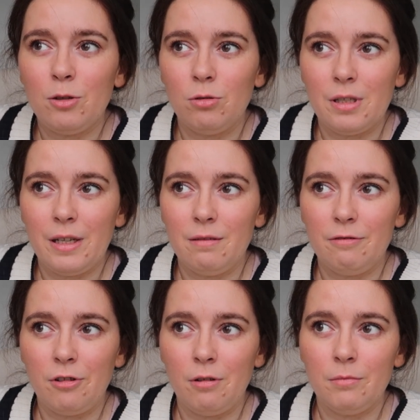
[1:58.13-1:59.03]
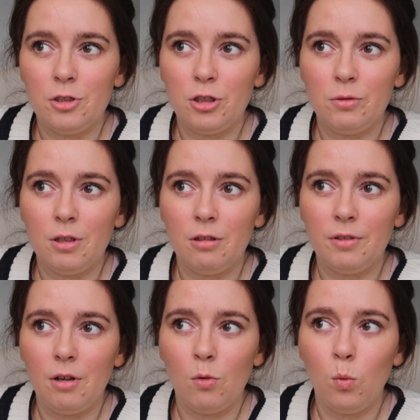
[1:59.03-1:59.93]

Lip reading: cut it from the studio vlog